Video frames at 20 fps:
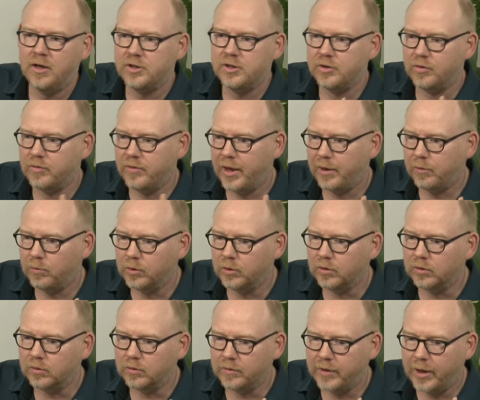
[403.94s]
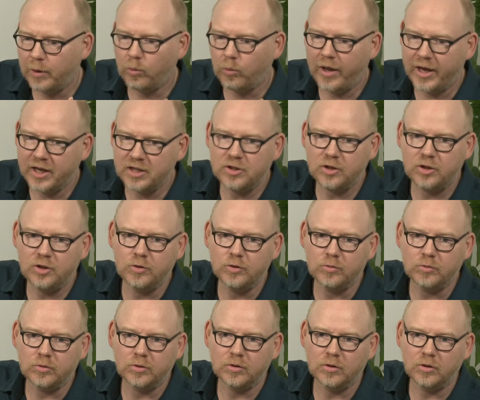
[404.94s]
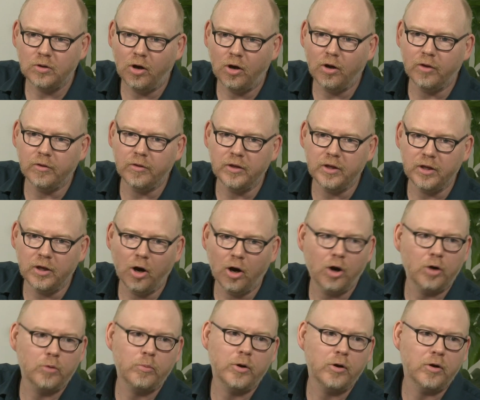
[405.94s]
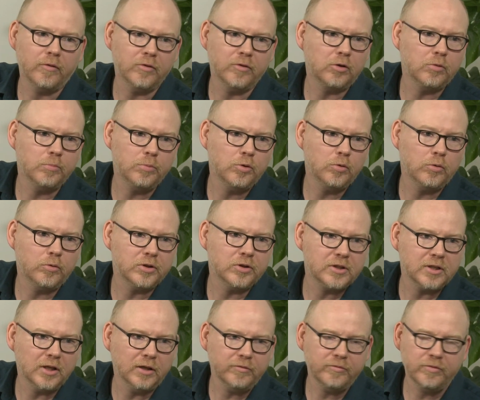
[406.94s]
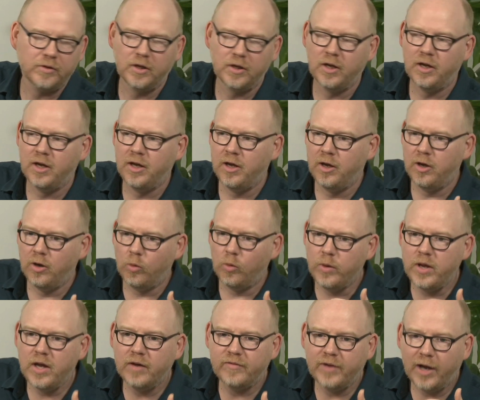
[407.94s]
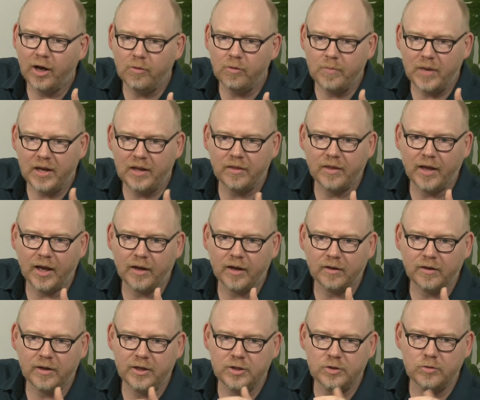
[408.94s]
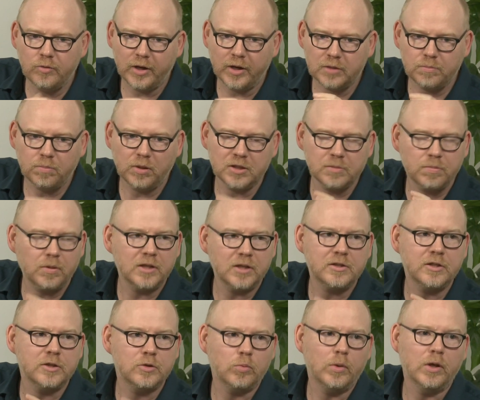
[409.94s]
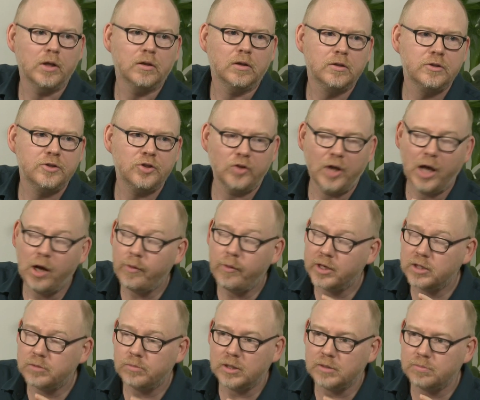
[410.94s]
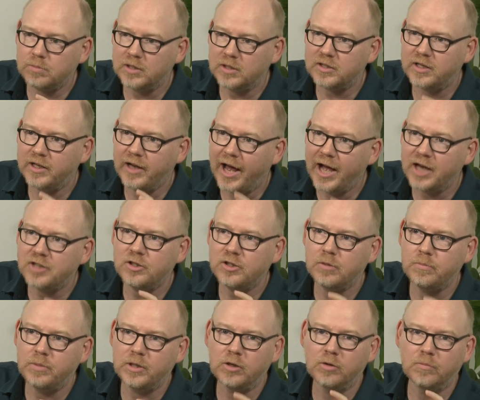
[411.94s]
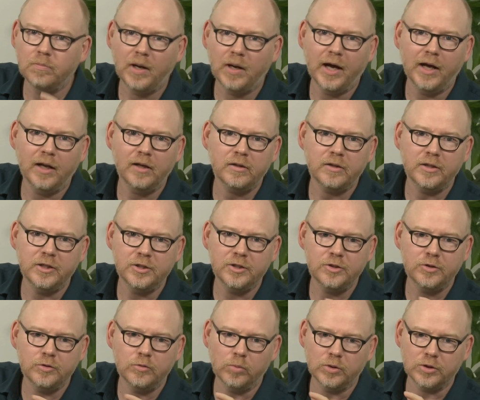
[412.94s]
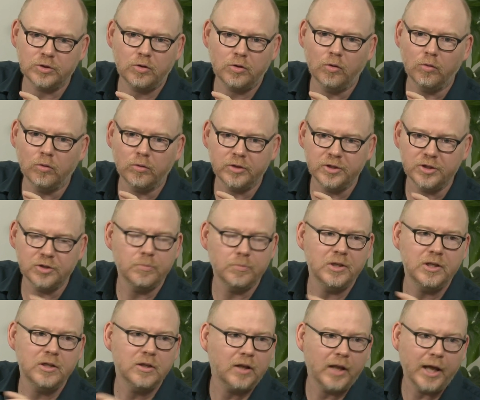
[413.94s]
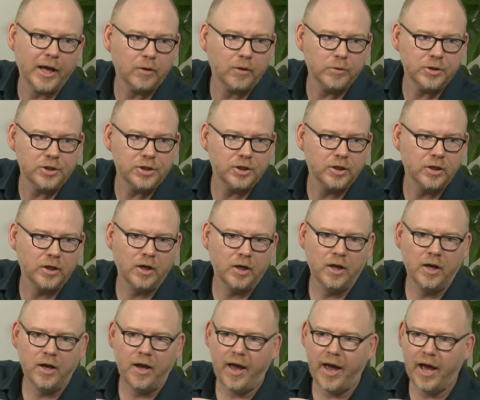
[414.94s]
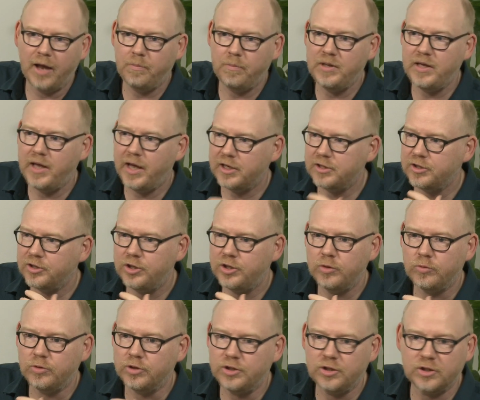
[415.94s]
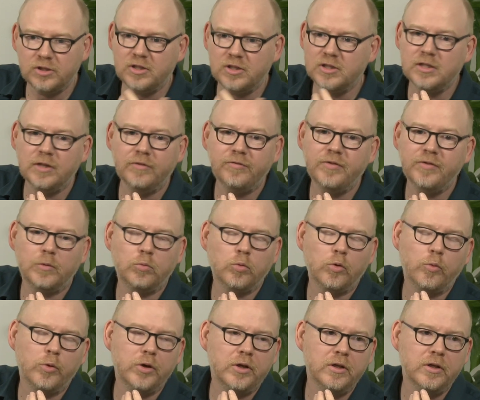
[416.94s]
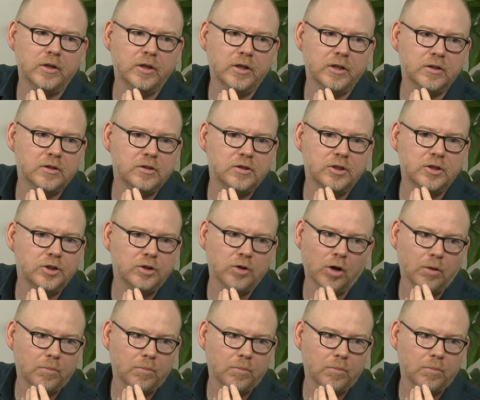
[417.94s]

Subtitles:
So that will execute on the hardware of the computer itself. We have now made that into X++ as well. So now X++ can actually be compiled into what's called intermediate language and be executed just as if it were written in C#.